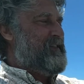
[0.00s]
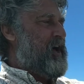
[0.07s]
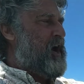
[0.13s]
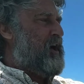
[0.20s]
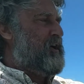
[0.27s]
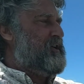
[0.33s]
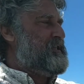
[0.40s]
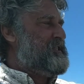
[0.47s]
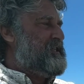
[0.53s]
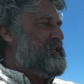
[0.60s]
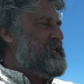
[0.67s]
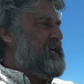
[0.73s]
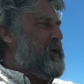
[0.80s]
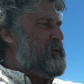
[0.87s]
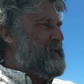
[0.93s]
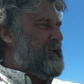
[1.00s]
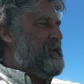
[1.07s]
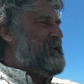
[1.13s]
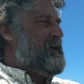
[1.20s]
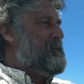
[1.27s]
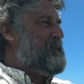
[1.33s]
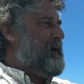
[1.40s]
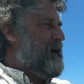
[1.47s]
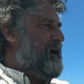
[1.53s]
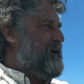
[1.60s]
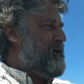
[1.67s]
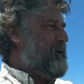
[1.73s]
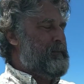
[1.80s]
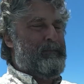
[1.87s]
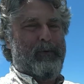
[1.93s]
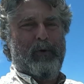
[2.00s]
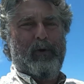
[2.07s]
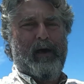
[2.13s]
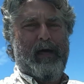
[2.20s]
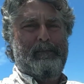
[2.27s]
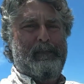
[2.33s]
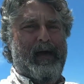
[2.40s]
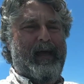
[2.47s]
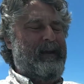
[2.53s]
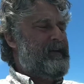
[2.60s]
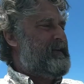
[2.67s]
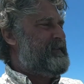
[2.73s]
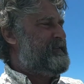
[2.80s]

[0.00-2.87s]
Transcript: large new iron boron